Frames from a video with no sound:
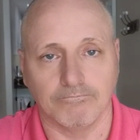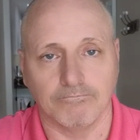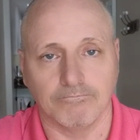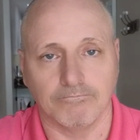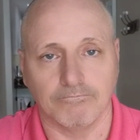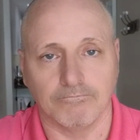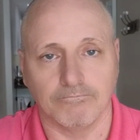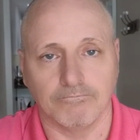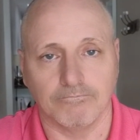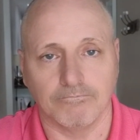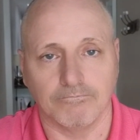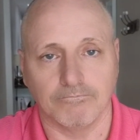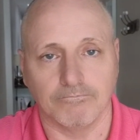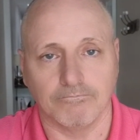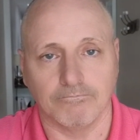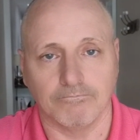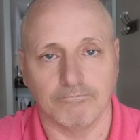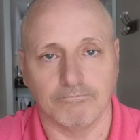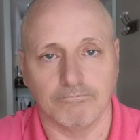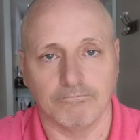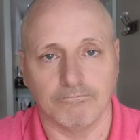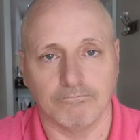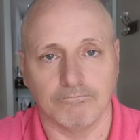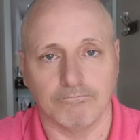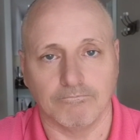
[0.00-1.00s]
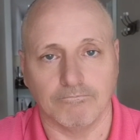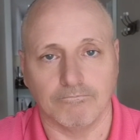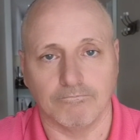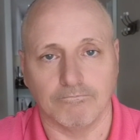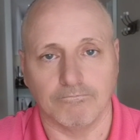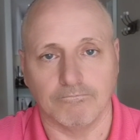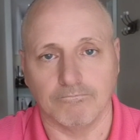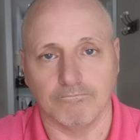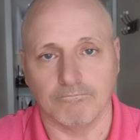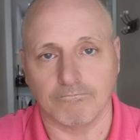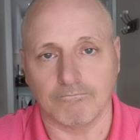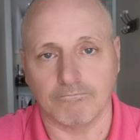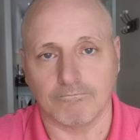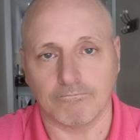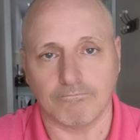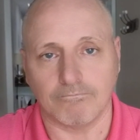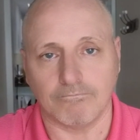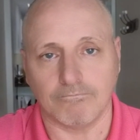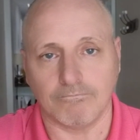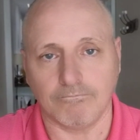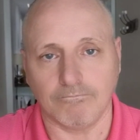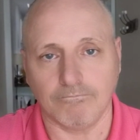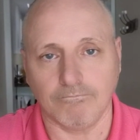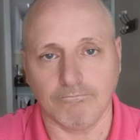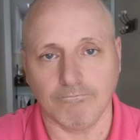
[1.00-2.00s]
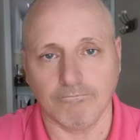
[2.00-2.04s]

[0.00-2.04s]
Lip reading: (silent)